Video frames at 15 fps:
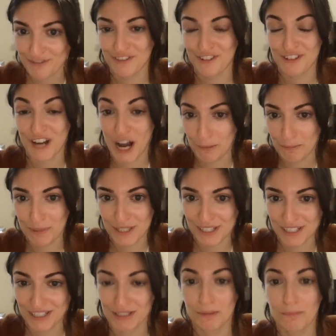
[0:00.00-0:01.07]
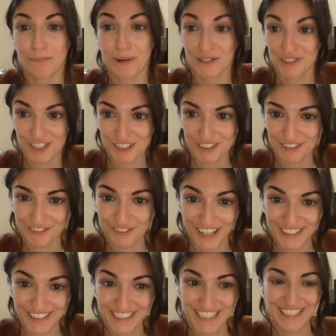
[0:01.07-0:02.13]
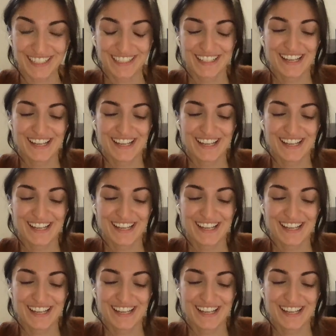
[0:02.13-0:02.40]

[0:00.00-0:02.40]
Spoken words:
for not being budget friendly.